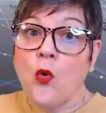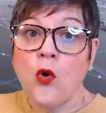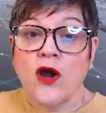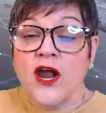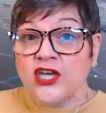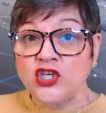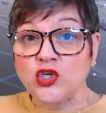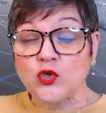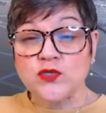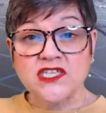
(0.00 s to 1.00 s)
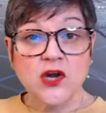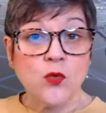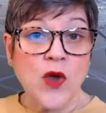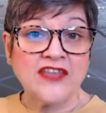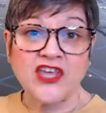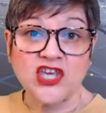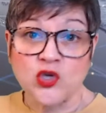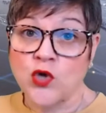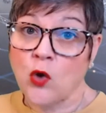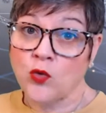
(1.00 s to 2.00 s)
or used in a way that
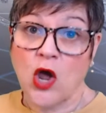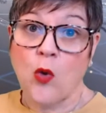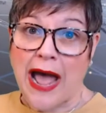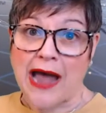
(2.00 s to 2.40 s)
you don't know